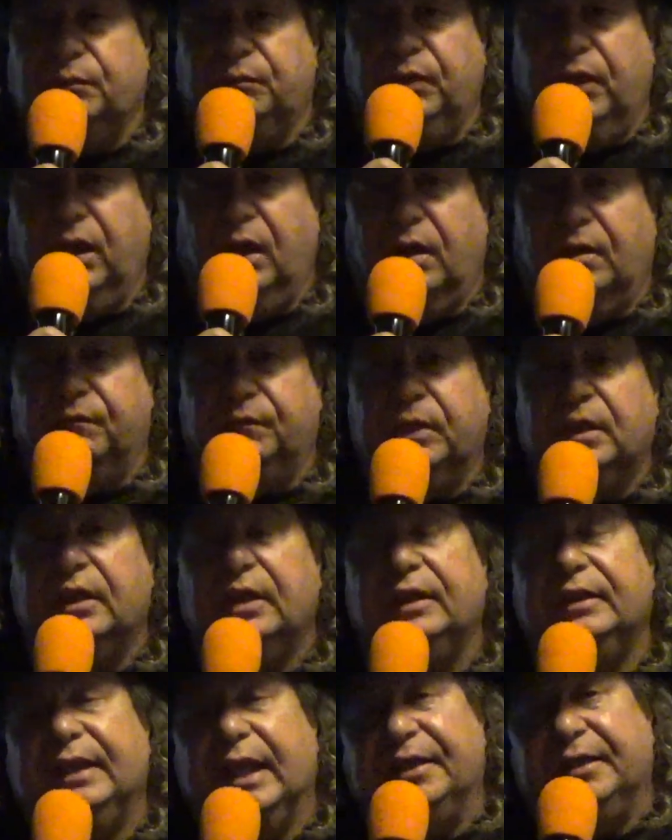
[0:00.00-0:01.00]
of love
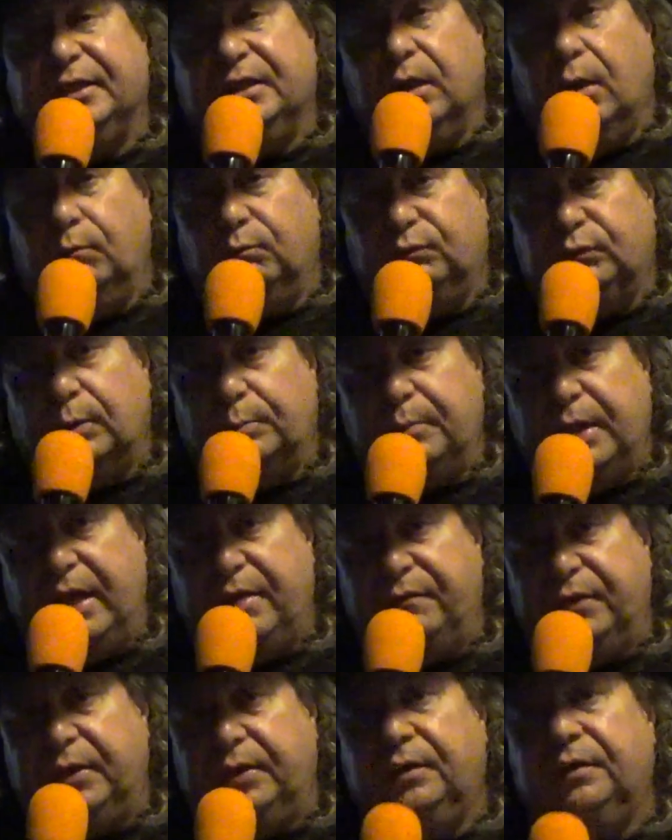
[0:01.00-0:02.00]
that come from
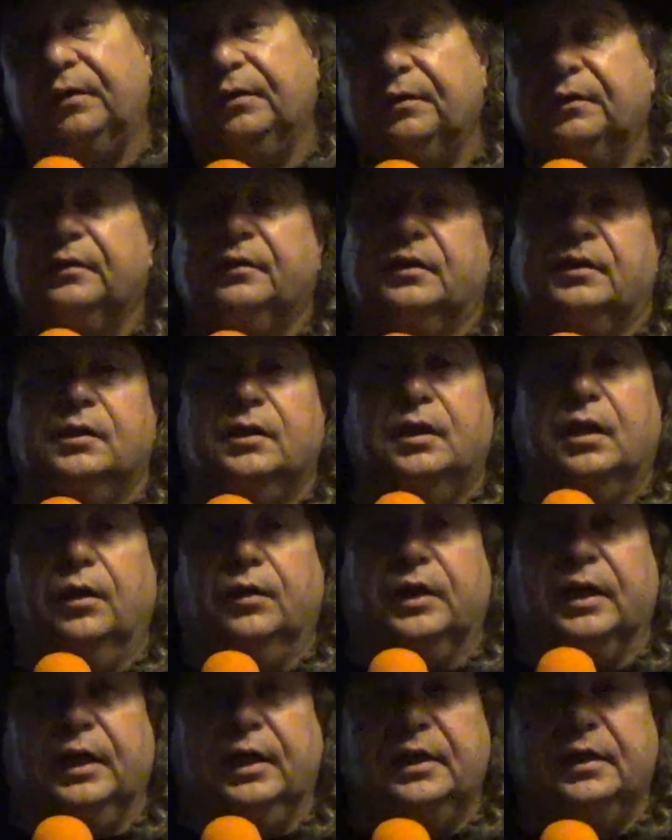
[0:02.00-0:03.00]
heaven.
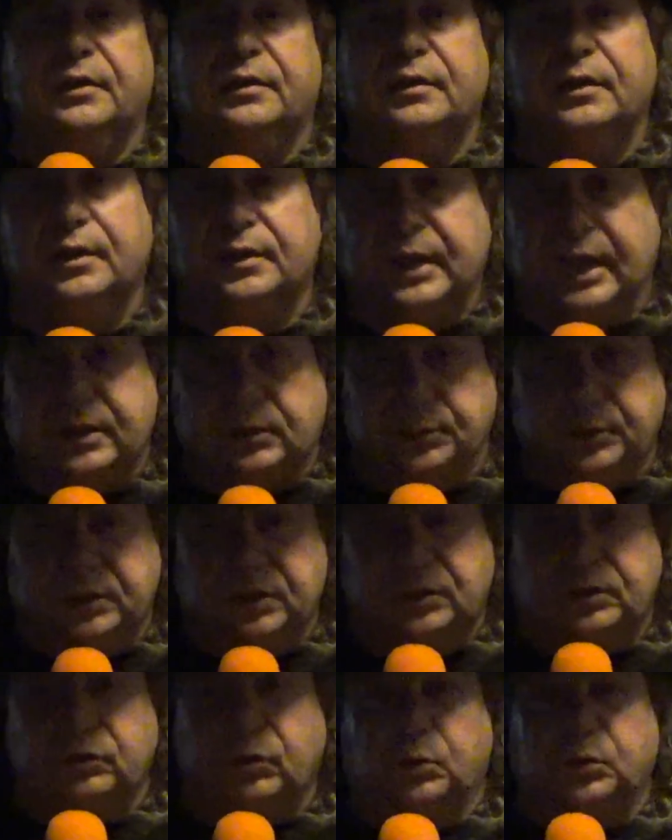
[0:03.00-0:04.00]
Okay? That's what
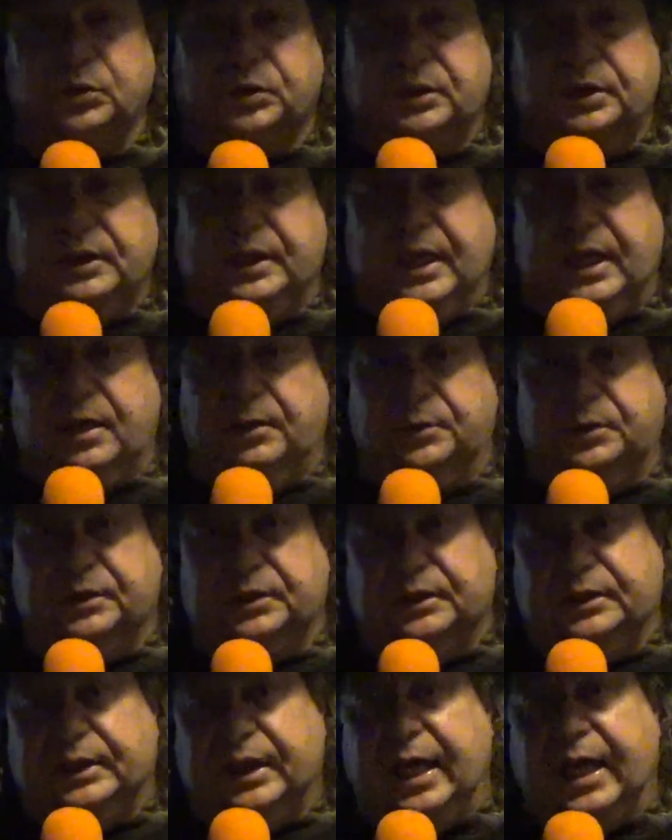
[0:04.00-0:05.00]
the trolls and cowards
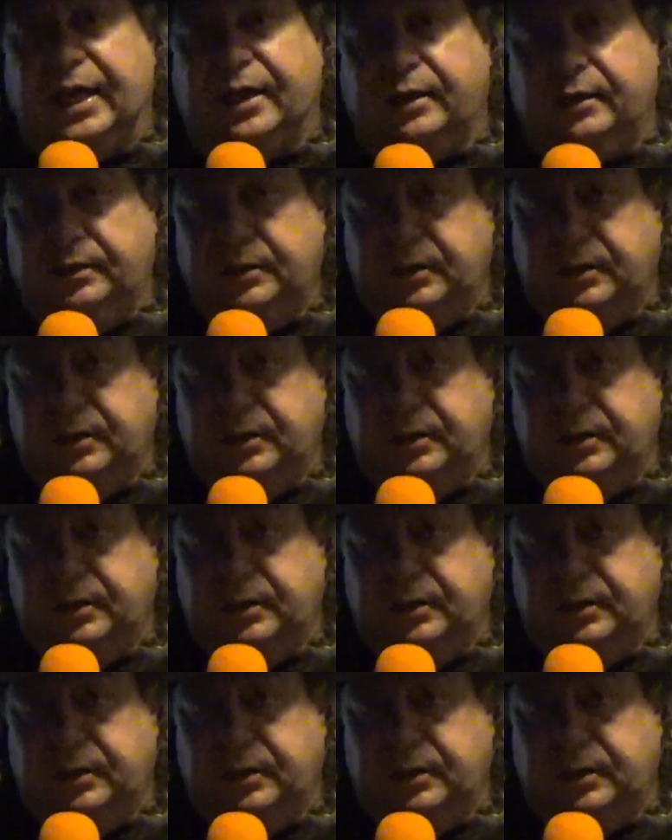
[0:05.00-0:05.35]
attack.